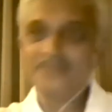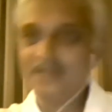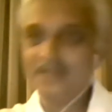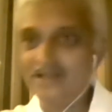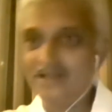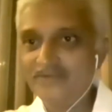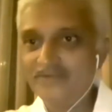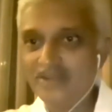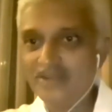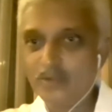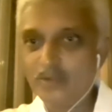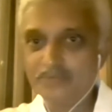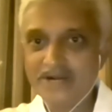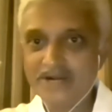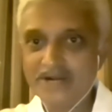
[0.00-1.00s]
living
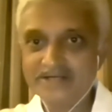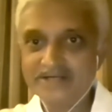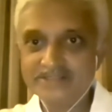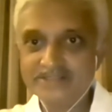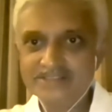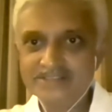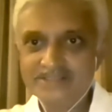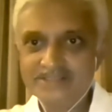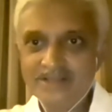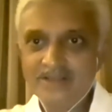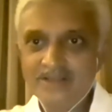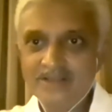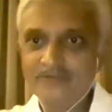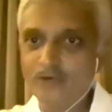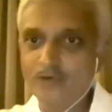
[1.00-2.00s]
with predators
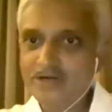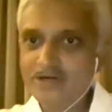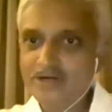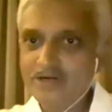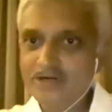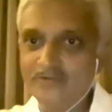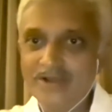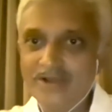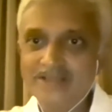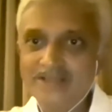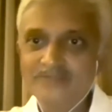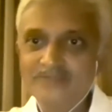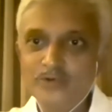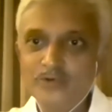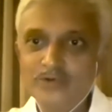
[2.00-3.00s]
what advice
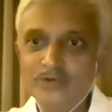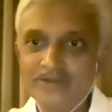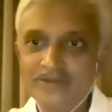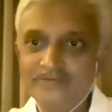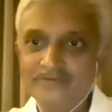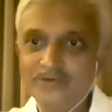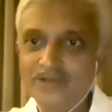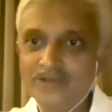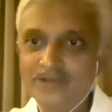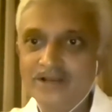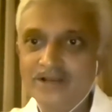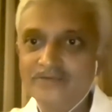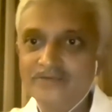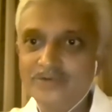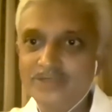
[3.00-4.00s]
would you give to
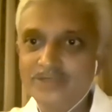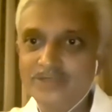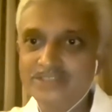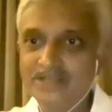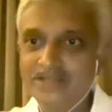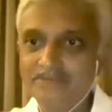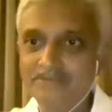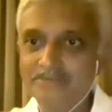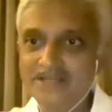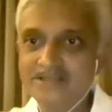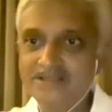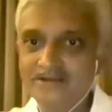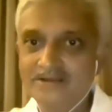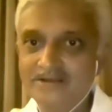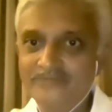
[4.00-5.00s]
younger viewers like
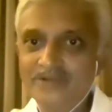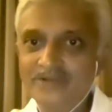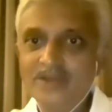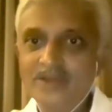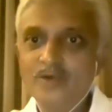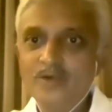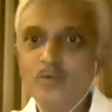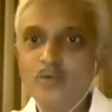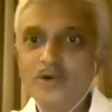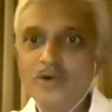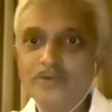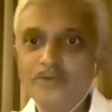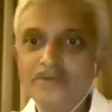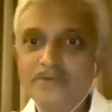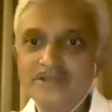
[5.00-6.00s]
myself who want
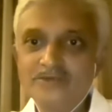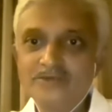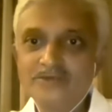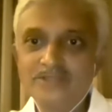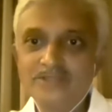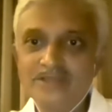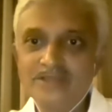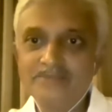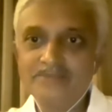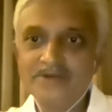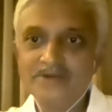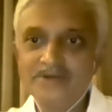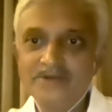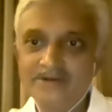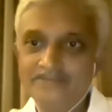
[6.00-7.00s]
to pursue the same
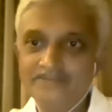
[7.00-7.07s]
career